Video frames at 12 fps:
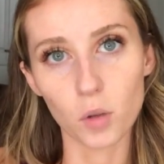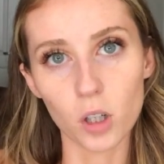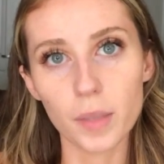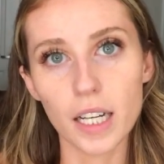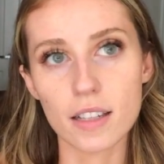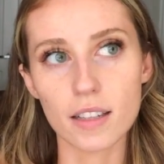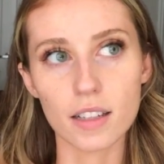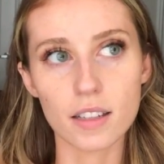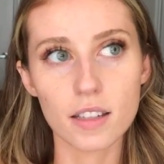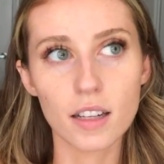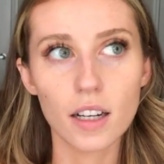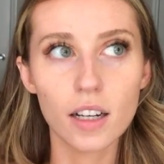more because
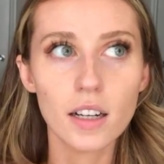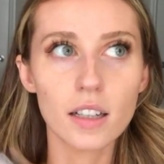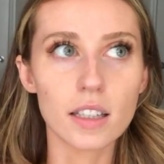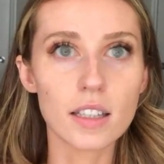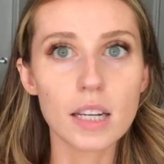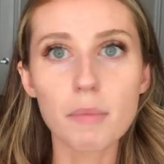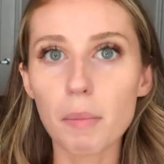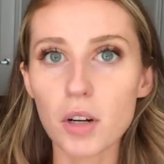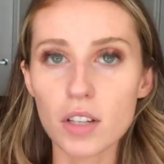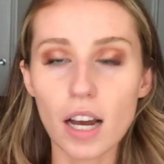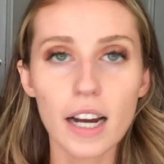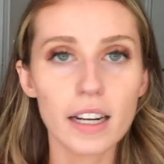that's the team member
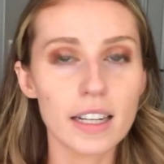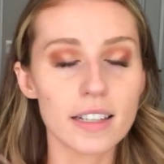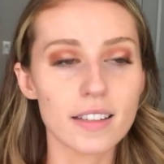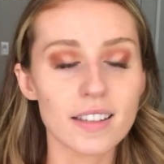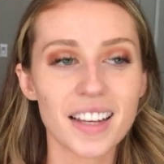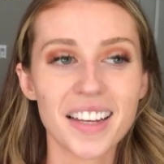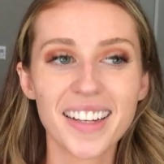side. It's